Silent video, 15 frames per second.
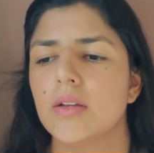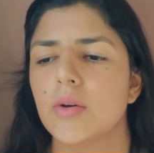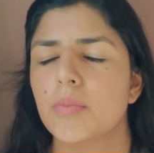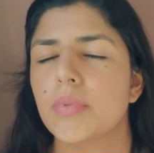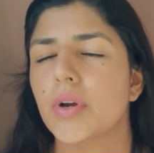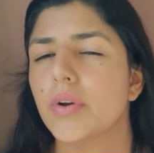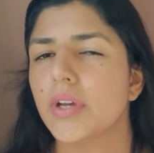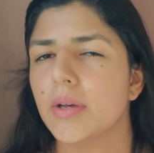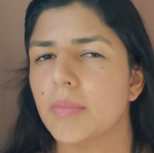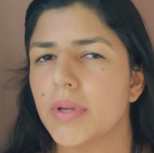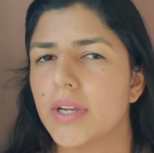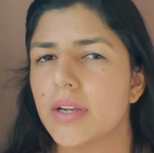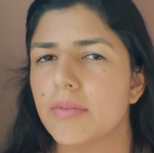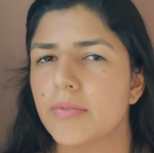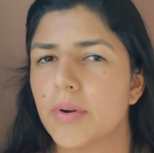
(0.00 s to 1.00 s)

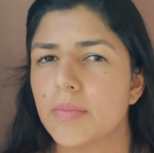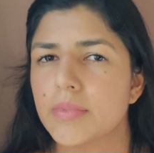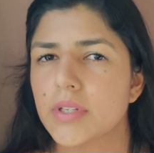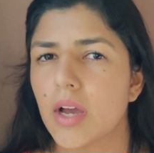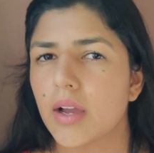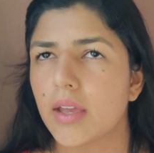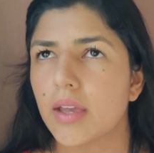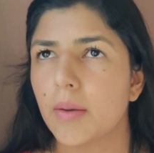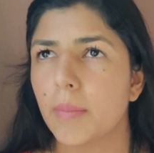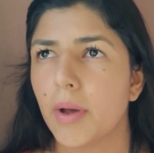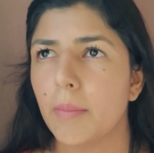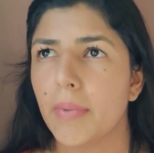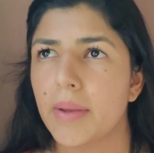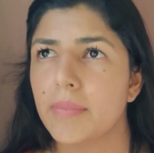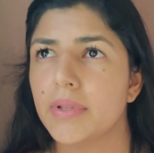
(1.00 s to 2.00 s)
prohibited from talking
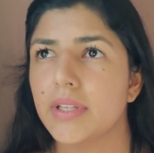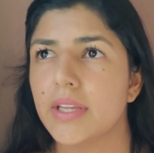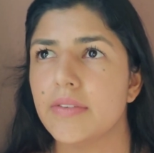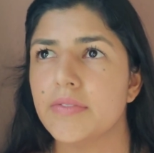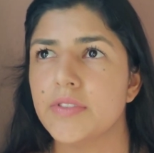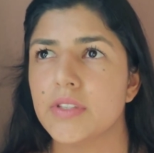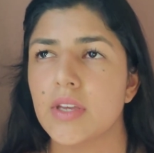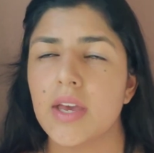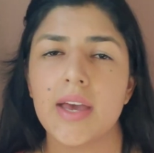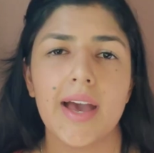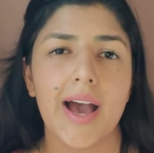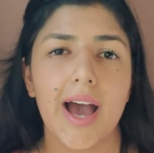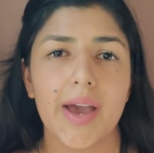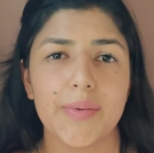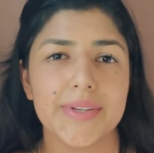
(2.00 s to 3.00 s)
about my beliefs.
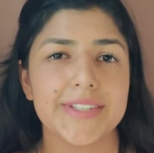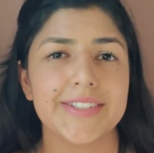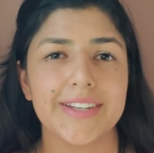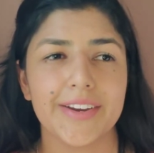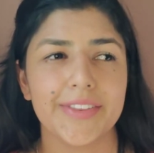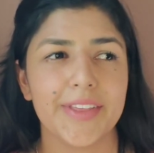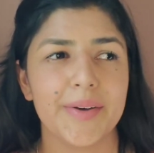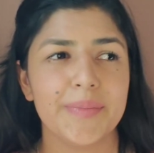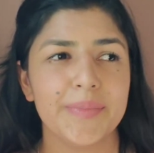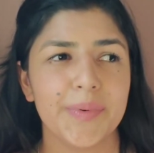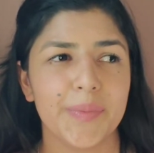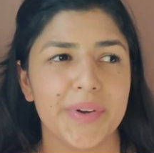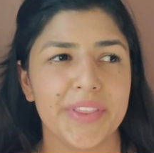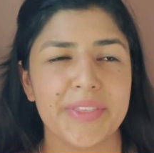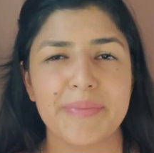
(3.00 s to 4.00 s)
I would share them
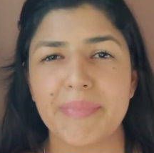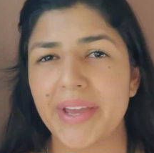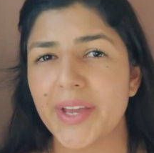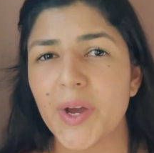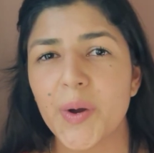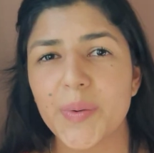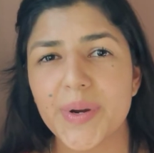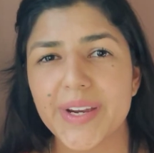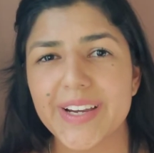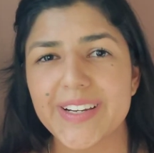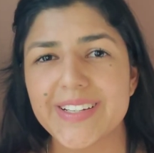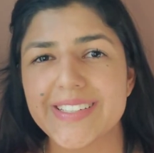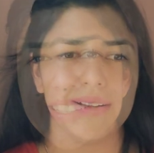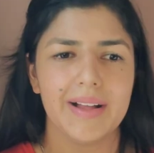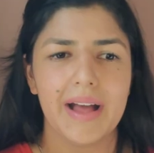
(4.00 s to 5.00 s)
with my
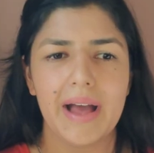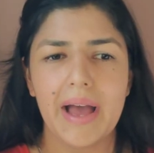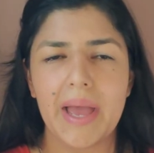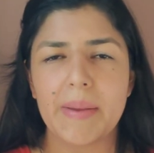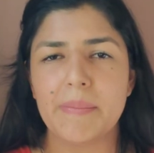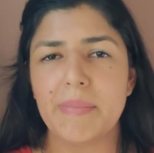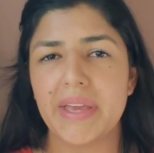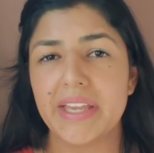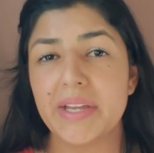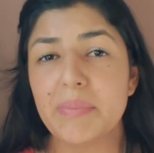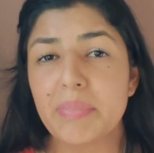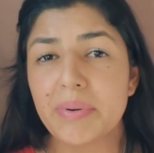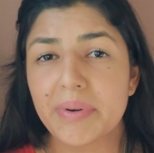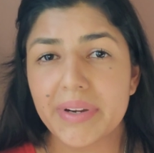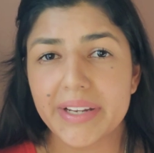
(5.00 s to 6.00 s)
coworkers. I made it
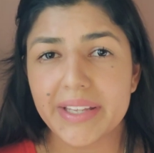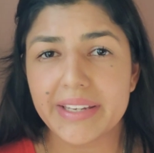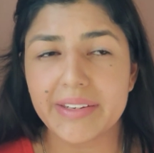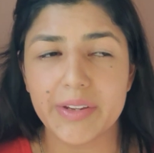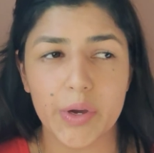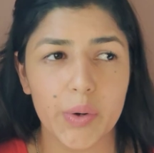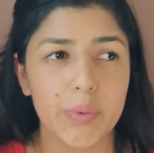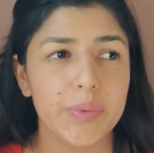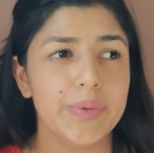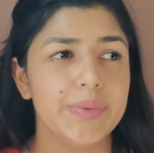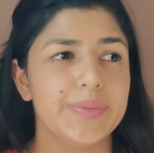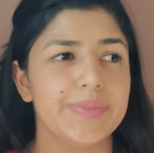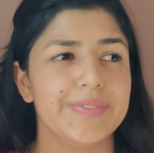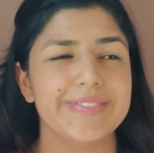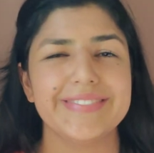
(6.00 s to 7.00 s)
pretty known
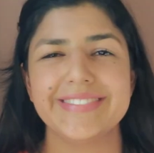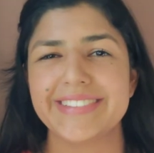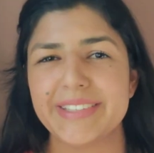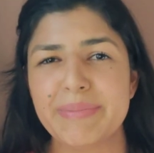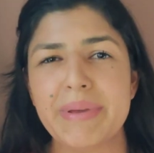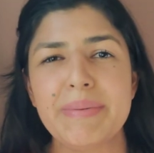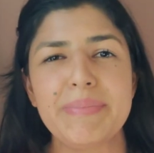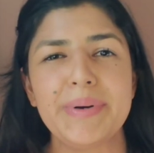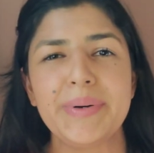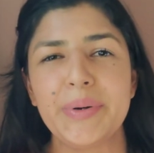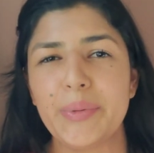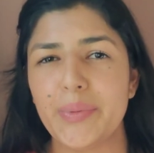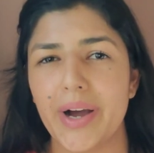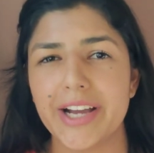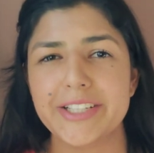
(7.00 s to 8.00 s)
to people who
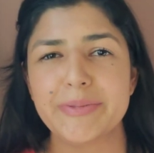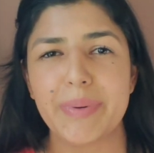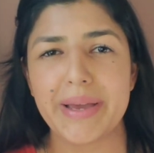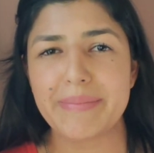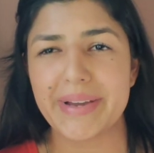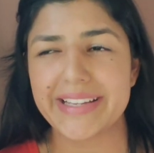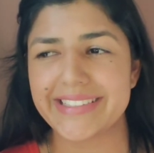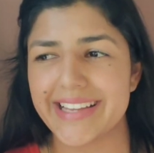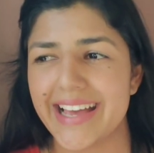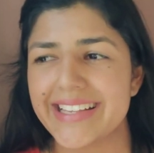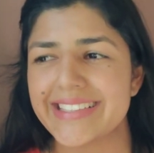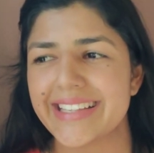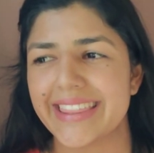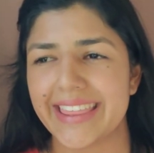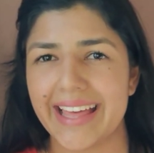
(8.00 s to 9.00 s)
walked by my
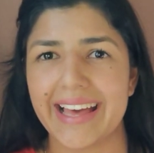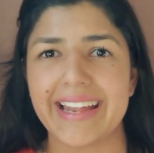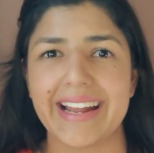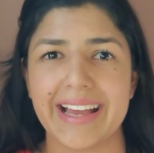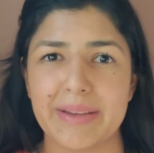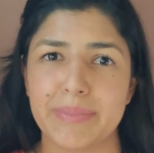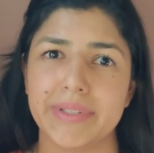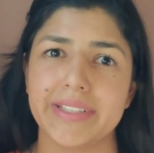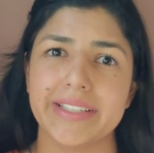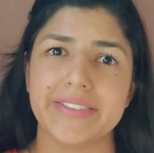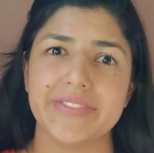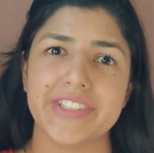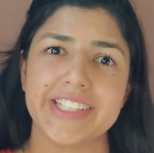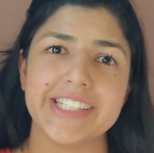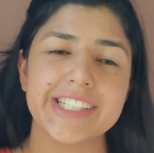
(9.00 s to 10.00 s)
desk that I
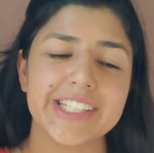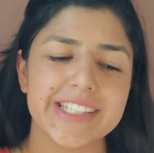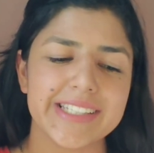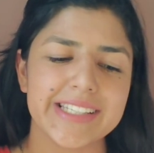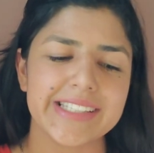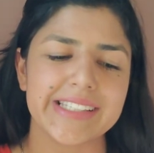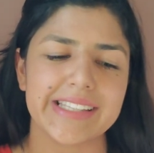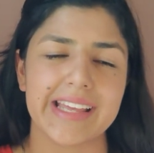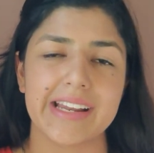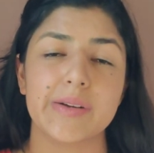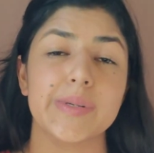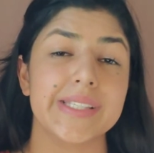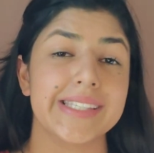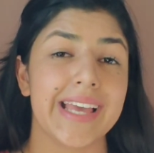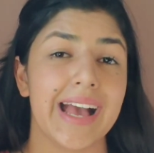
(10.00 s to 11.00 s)
believed in Jesus and that I
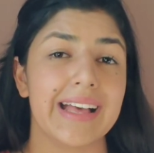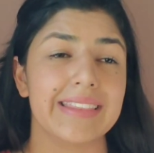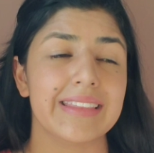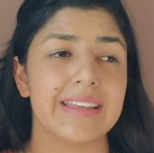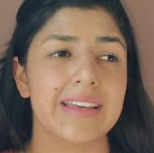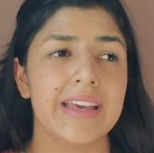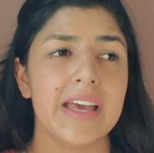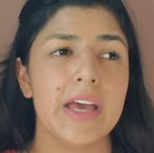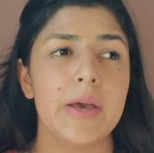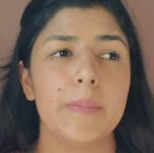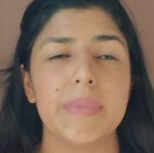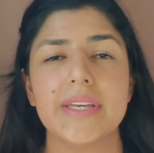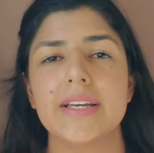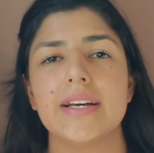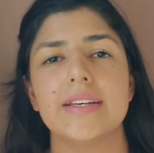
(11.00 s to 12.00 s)
was Catholic,
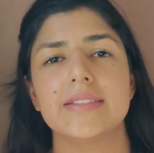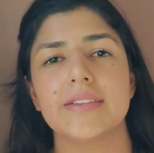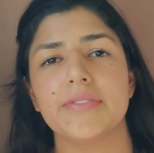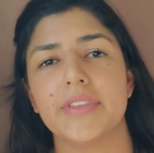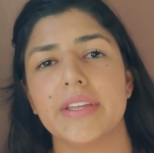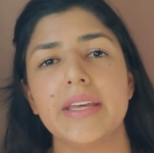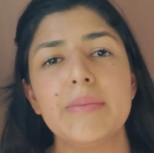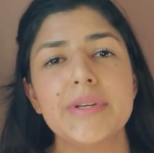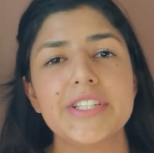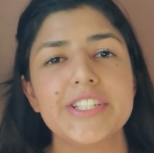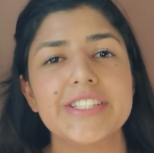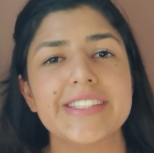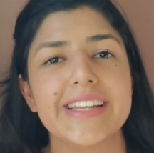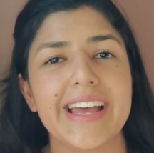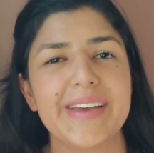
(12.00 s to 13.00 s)
because of the
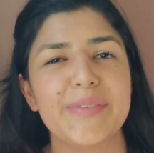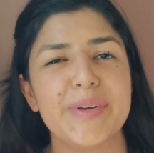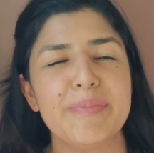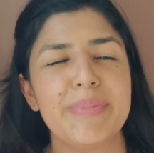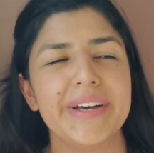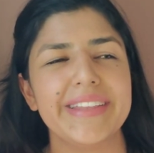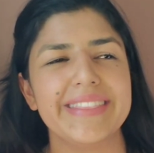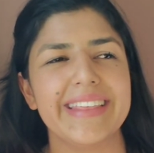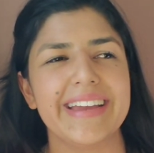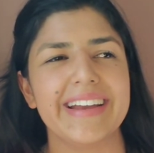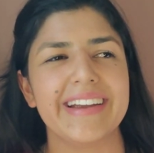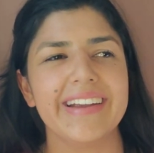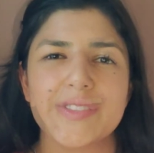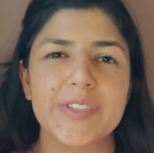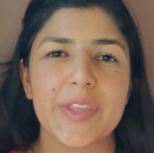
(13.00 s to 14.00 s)
images that I would put
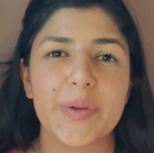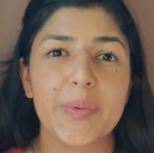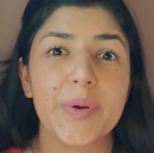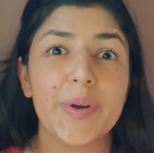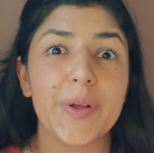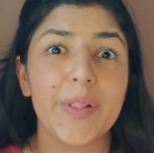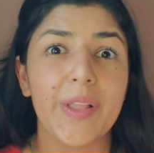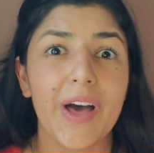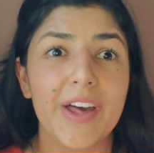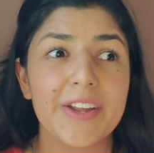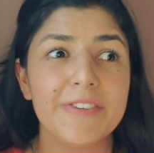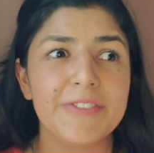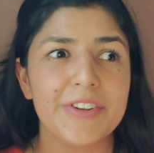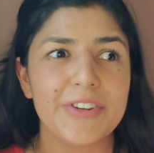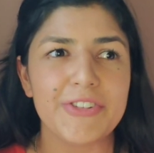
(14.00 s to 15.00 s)
there. So there were a lot
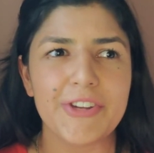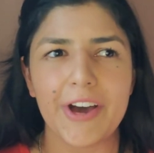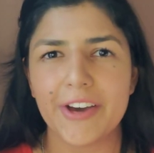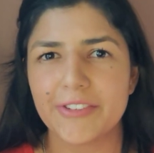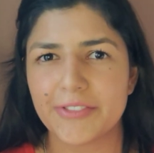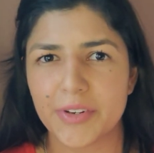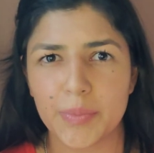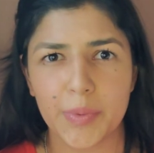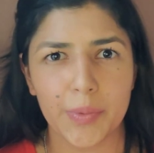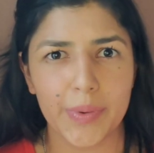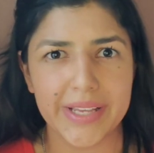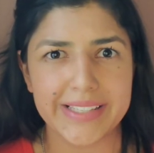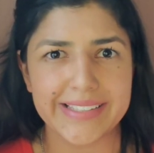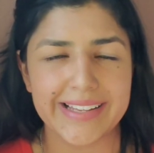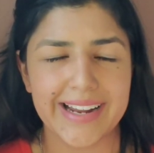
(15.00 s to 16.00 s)
of nonverbal
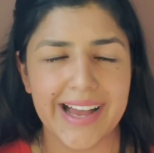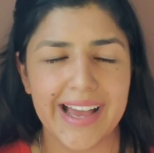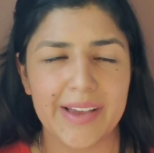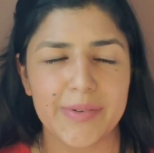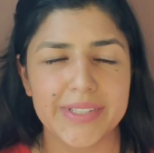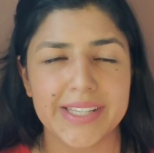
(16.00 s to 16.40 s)
ways that I was